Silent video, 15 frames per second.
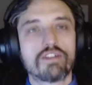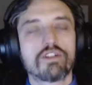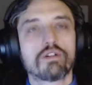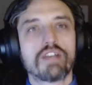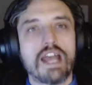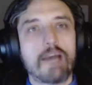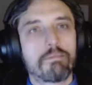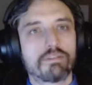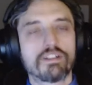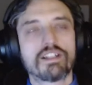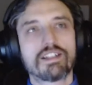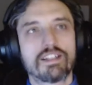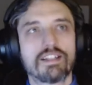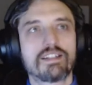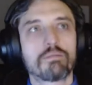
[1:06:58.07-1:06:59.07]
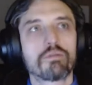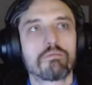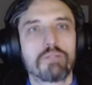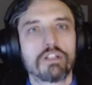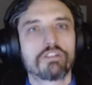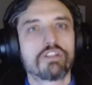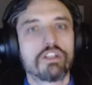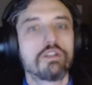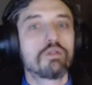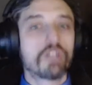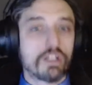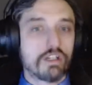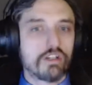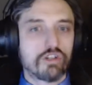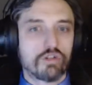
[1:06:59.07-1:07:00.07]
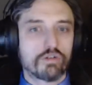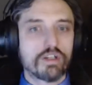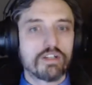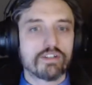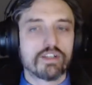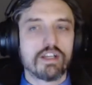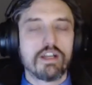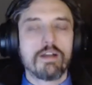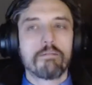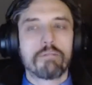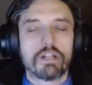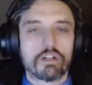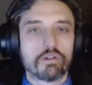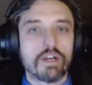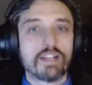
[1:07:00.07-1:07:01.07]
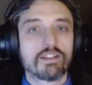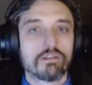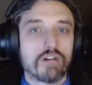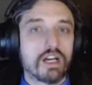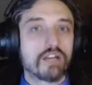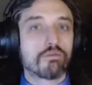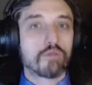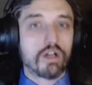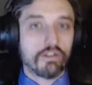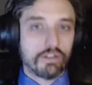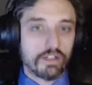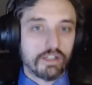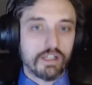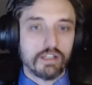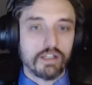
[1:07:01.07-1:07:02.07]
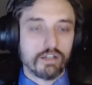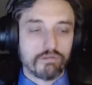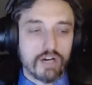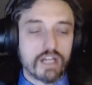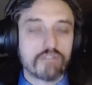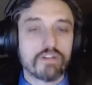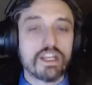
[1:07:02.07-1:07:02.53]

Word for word: so capitalist systems build huge industries, but it creates a lot of wealth and a lot of